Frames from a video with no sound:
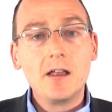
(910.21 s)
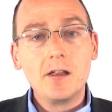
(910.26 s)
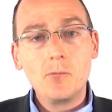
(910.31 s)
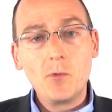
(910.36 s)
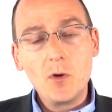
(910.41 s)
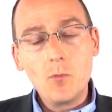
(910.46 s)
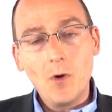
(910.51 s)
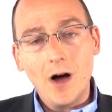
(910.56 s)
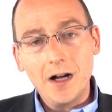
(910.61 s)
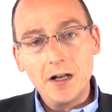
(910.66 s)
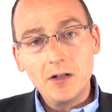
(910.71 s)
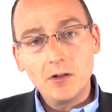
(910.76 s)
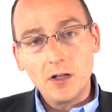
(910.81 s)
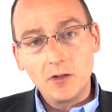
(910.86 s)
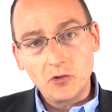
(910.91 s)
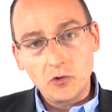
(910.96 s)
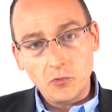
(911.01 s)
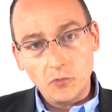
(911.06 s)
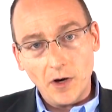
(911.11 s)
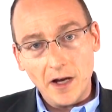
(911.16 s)
We want it
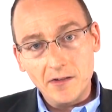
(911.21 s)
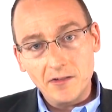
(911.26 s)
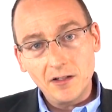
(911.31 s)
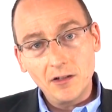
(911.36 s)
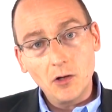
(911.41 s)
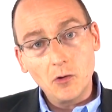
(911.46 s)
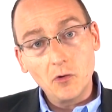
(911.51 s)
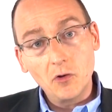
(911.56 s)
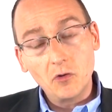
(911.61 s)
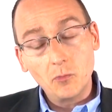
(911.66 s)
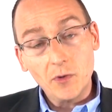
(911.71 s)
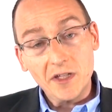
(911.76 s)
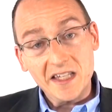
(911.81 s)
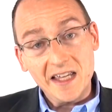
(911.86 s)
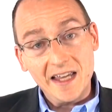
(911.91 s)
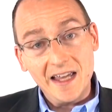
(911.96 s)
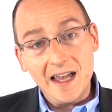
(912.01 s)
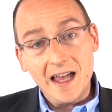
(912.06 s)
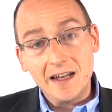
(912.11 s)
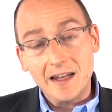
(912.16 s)
as crazy low as we
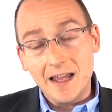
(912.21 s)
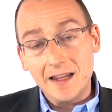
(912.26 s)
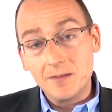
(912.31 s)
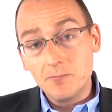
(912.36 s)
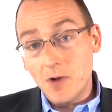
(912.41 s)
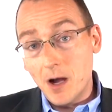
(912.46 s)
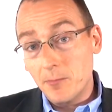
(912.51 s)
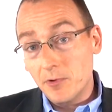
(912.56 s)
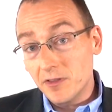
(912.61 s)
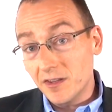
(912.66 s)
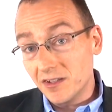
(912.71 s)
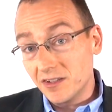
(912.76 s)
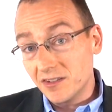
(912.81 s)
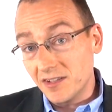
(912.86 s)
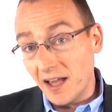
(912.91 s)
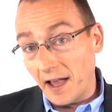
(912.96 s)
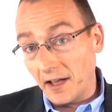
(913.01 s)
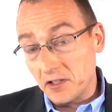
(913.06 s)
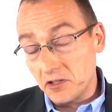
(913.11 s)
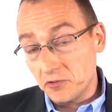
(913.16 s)
can. And remember, the
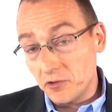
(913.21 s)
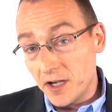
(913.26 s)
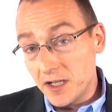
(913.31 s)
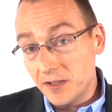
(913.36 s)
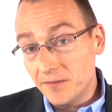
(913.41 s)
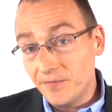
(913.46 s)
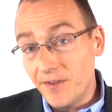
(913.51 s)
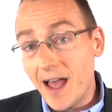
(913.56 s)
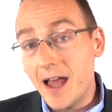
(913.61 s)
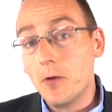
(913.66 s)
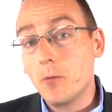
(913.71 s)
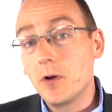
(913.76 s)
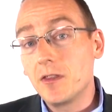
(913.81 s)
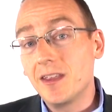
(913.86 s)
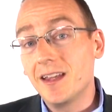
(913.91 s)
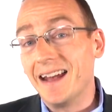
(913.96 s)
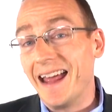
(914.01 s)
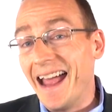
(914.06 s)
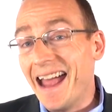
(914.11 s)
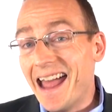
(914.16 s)
saturated fat
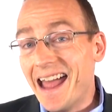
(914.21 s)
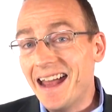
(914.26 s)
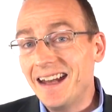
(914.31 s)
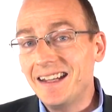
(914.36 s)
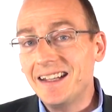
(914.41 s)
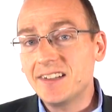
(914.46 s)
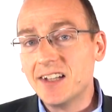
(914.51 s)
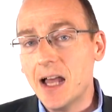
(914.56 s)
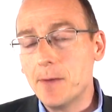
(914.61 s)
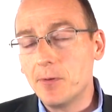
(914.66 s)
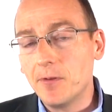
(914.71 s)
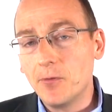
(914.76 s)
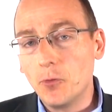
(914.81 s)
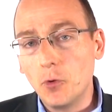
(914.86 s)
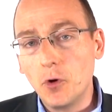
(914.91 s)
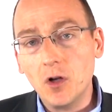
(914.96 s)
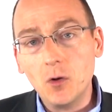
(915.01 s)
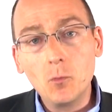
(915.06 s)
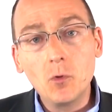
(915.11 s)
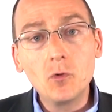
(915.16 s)
within any type of
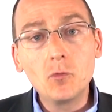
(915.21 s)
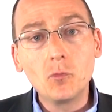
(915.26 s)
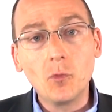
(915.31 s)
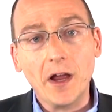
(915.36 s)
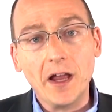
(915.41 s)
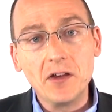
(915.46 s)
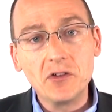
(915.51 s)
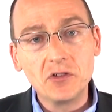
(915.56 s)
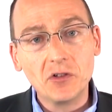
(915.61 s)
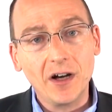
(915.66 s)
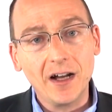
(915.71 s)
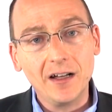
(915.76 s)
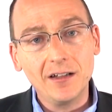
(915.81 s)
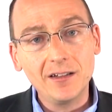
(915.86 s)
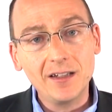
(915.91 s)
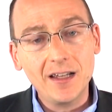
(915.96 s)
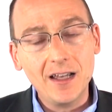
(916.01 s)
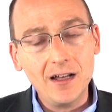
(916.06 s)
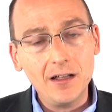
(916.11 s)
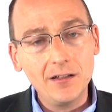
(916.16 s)
oil will raise your
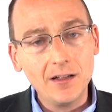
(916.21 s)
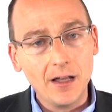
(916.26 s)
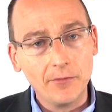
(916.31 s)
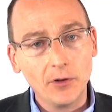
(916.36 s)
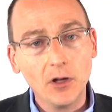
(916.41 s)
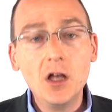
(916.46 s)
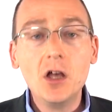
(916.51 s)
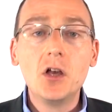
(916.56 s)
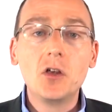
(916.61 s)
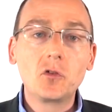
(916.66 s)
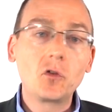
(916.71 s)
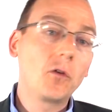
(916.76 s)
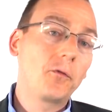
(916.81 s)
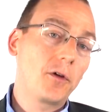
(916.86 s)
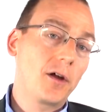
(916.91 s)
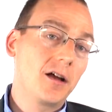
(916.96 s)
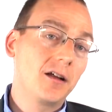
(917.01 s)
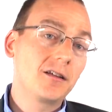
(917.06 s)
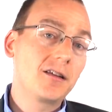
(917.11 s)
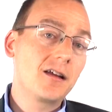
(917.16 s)
LDL level. So if
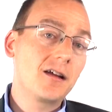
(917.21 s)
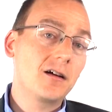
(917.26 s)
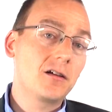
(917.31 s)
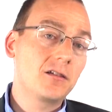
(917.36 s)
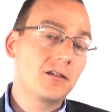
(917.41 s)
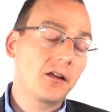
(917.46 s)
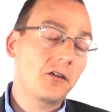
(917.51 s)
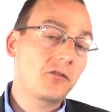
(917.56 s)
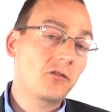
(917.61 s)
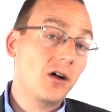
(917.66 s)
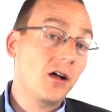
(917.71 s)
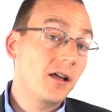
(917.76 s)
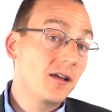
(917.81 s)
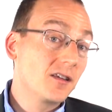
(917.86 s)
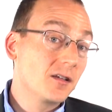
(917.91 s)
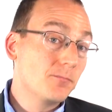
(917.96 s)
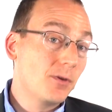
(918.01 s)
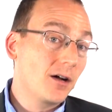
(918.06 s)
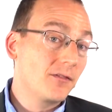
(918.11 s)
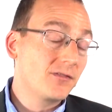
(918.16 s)
your LDL cholesterol
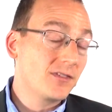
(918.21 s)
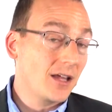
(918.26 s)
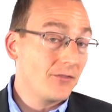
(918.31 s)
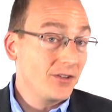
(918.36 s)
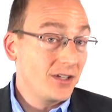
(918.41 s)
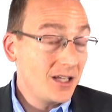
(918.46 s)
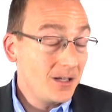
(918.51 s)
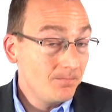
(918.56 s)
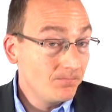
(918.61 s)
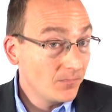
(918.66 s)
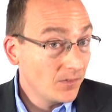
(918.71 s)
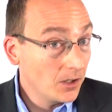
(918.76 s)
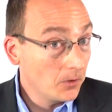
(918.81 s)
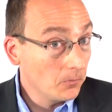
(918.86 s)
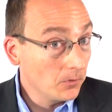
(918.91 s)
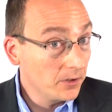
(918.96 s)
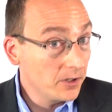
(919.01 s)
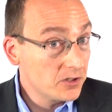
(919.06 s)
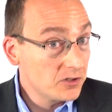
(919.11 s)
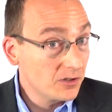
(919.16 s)
is above 70, you
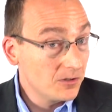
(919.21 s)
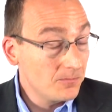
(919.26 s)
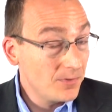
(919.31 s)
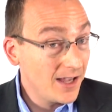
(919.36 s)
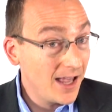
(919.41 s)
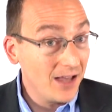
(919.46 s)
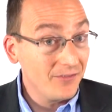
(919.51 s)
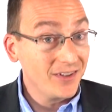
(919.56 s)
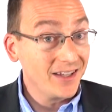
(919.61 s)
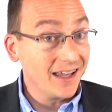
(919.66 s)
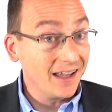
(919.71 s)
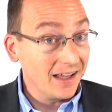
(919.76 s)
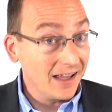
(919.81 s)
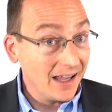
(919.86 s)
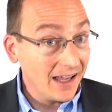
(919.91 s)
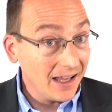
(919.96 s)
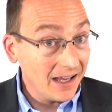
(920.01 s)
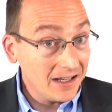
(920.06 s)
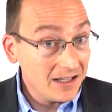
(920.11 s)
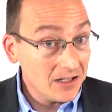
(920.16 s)
really shouldn't be having
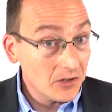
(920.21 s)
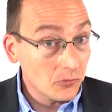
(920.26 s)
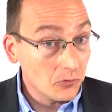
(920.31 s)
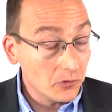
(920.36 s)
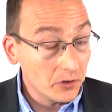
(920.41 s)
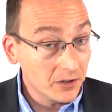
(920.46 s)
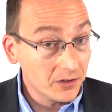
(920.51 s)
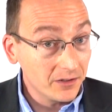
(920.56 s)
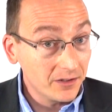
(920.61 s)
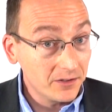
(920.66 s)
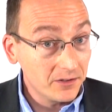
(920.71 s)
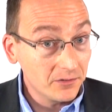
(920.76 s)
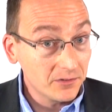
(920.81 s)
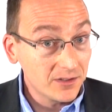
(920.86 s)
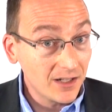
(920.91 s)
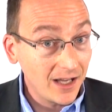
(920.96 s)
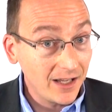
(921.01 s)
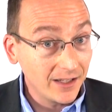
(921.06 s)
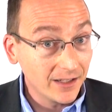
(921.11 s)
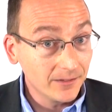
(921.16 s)
any oil in your
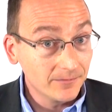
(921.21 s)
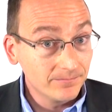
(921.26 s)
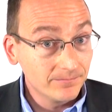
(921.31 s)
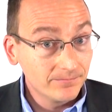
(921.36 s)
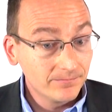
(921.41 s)
diet.